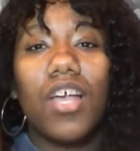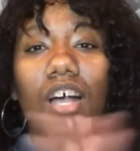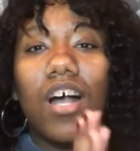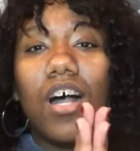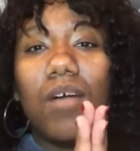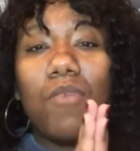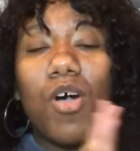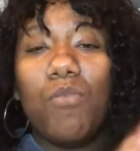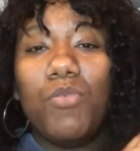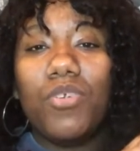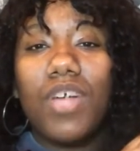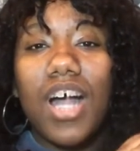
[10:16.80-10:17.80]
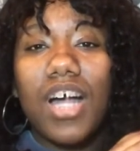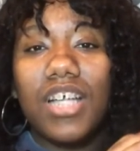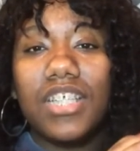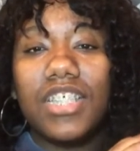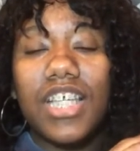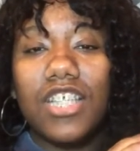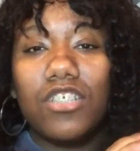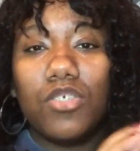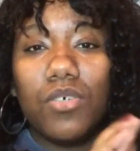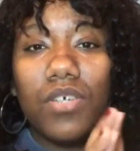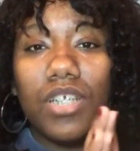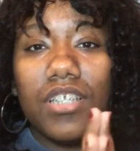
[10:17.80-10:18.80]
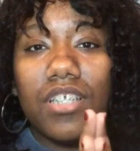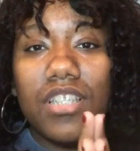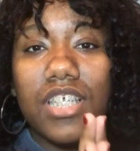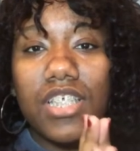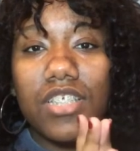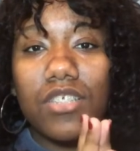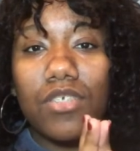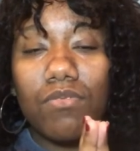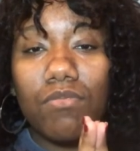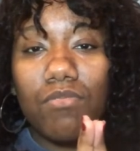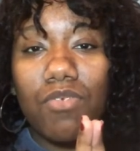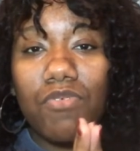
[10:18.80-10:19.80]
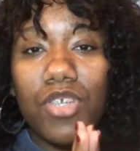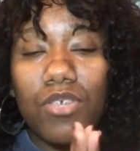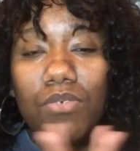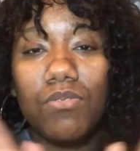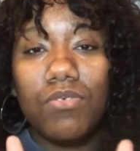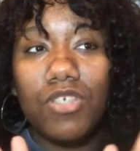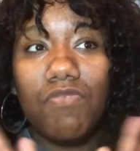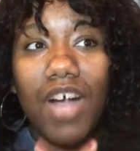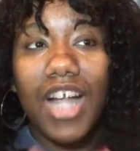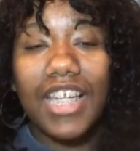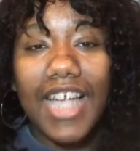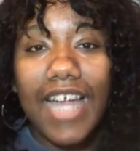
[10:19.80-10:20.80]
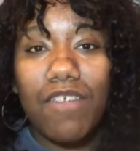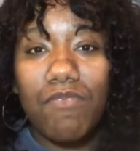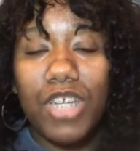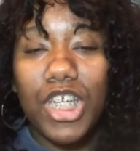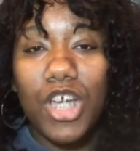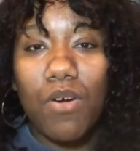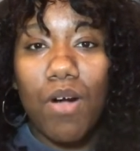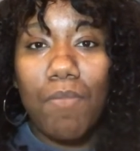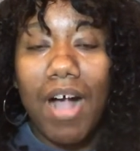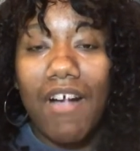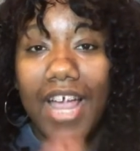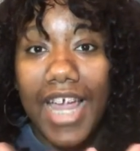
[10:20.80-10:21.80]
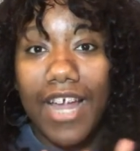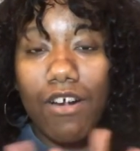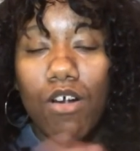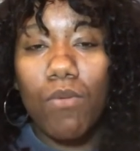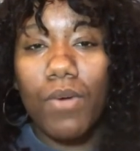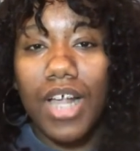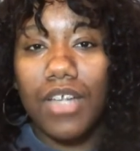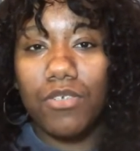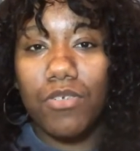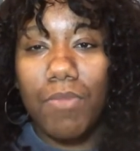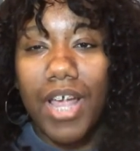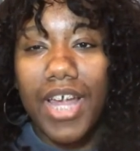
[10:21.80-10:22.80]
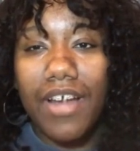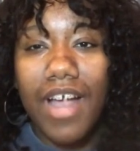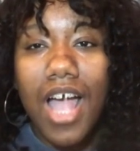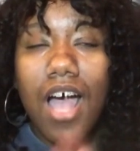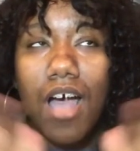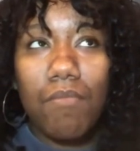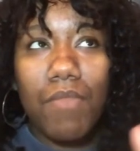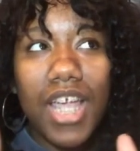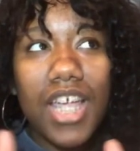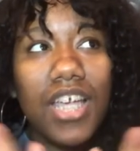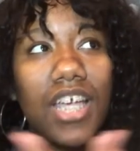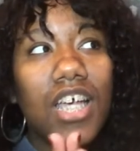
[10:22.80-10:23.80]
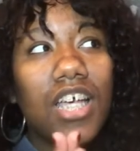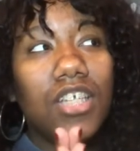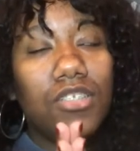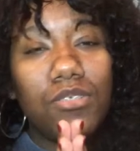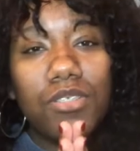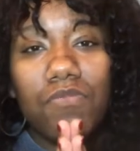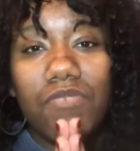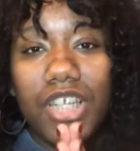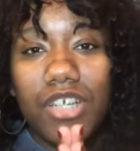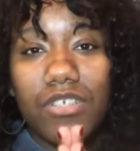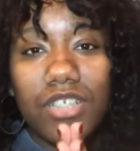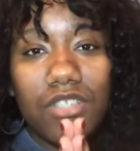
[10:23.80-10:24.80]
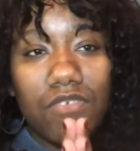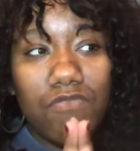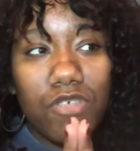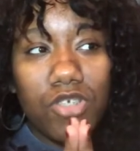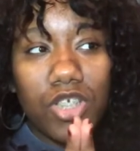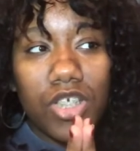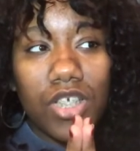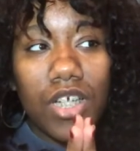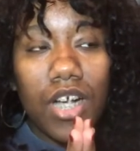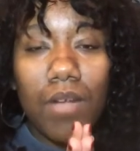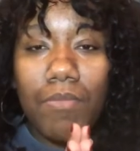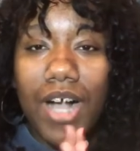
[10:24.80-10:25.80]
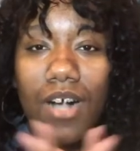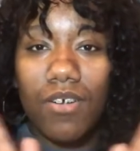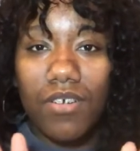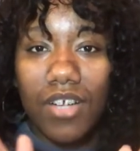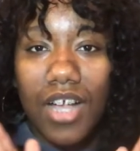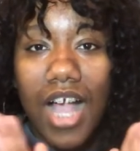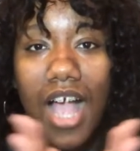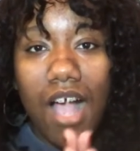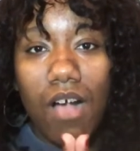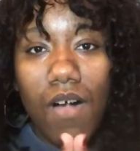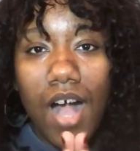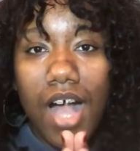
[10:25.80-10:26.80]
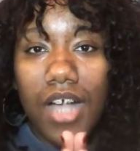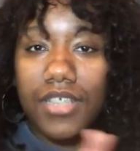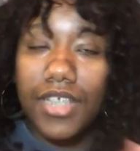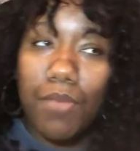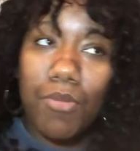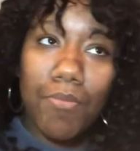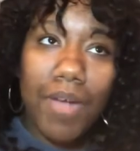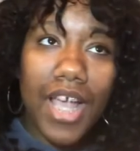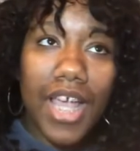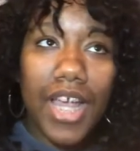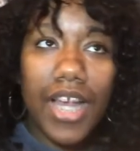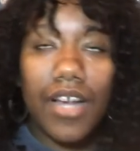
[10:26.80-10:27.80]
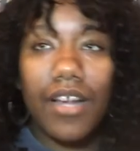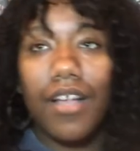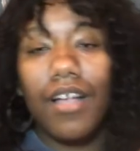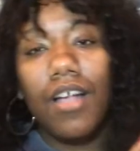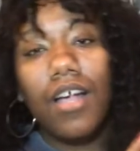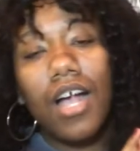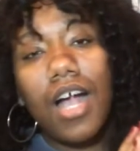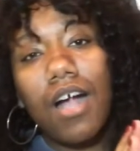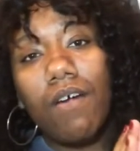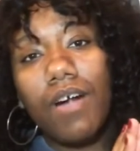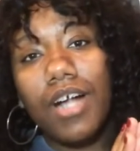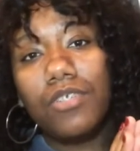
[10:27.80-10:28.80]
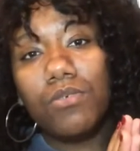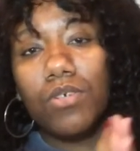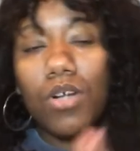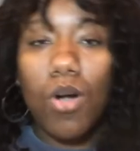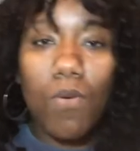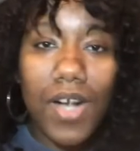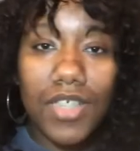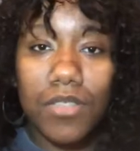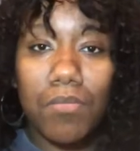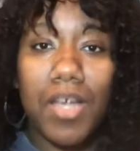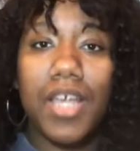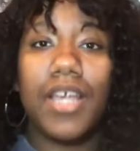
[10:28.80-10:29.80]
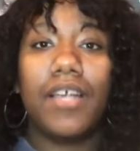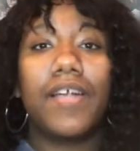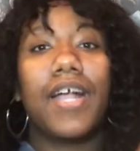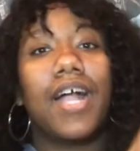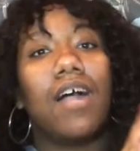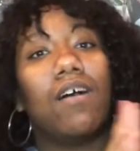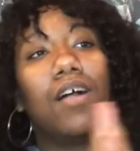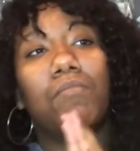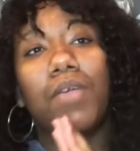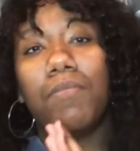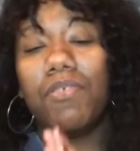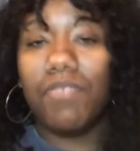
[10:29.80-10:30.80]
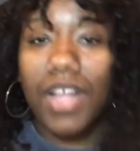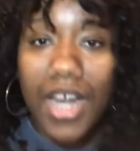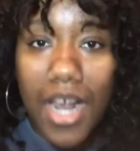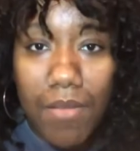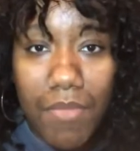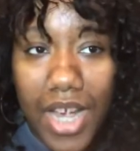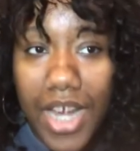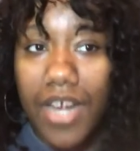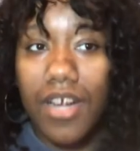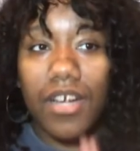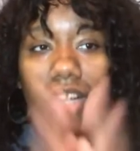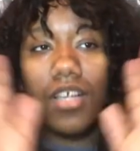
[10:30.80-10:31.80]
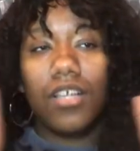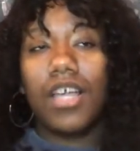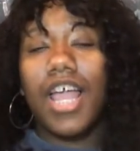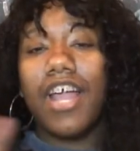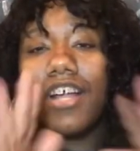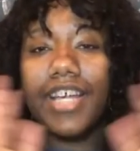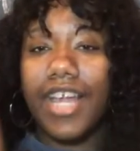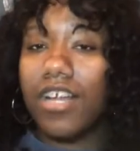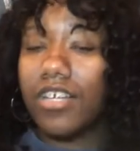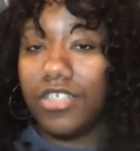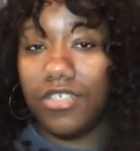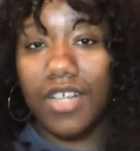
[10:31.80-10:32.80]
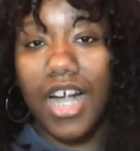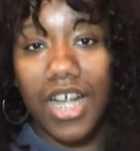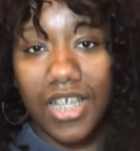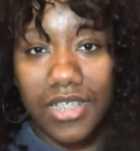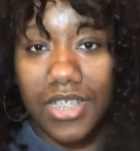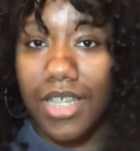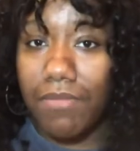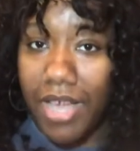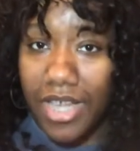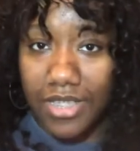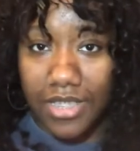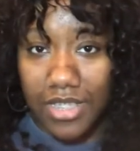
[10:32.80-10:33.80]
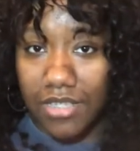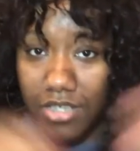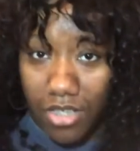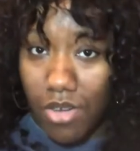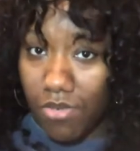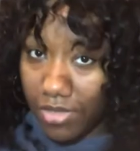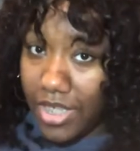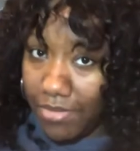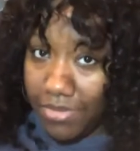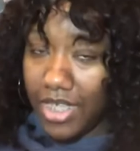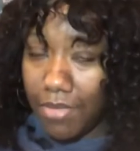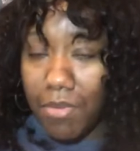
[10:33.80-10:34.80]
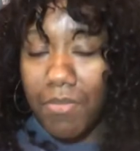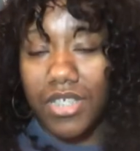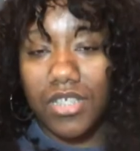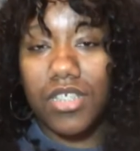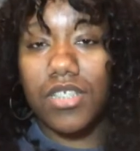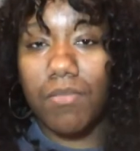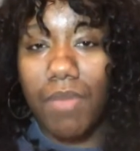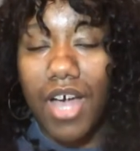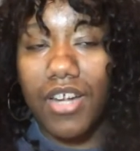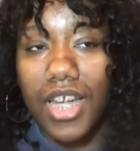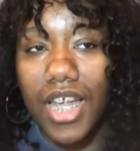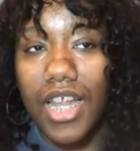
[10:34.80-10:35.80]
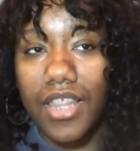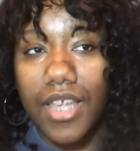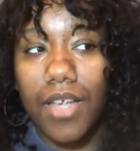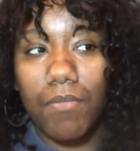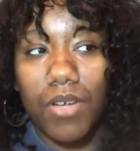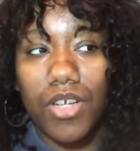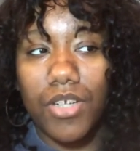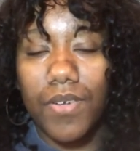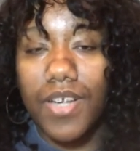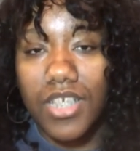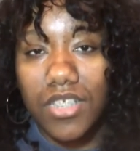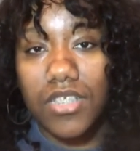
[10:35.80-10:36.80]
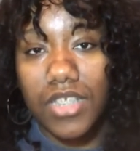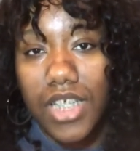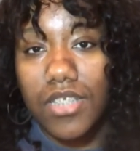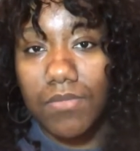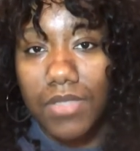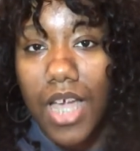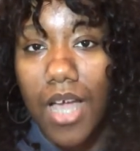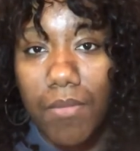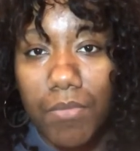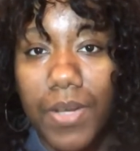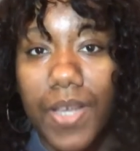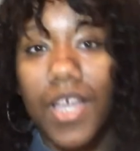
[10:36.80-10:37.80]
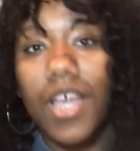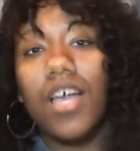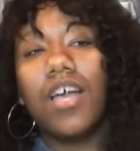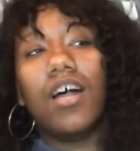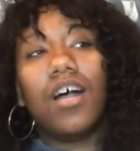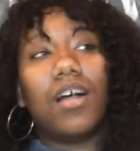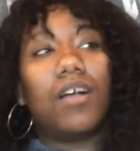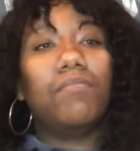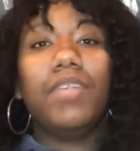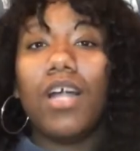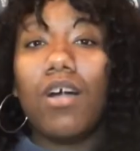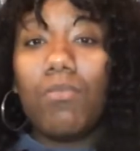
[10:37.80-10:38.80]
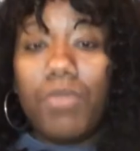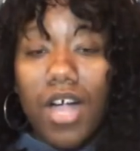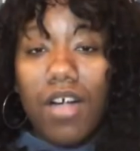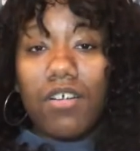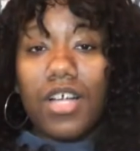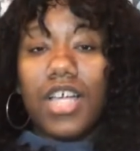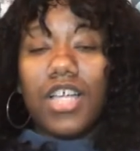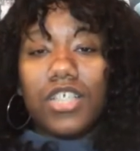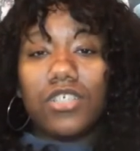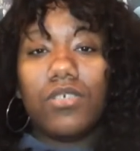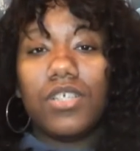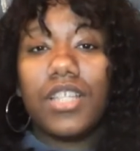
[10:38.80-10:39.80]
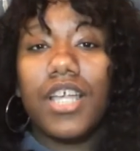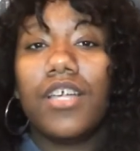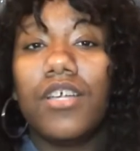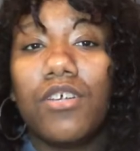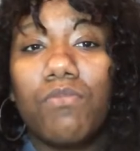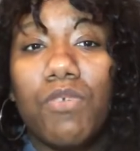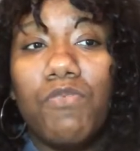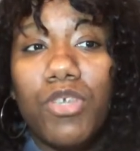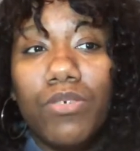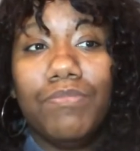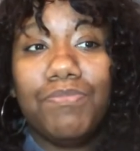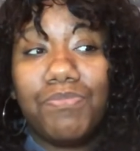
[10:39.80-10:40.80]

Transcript: um, hope you guys enjoyed this review. You finally got a video about hair or what I do to my hair. I may do some videos in the future about how I shampoo my hair, how I do a co-wash in my hair, how I maybe flat iron my hair, hair care, because you guys keep asking, you know, sending me messages about it, and I think I'm going to do it. It just takes some time, but um, yeah, I hope y'all enjoyed that review.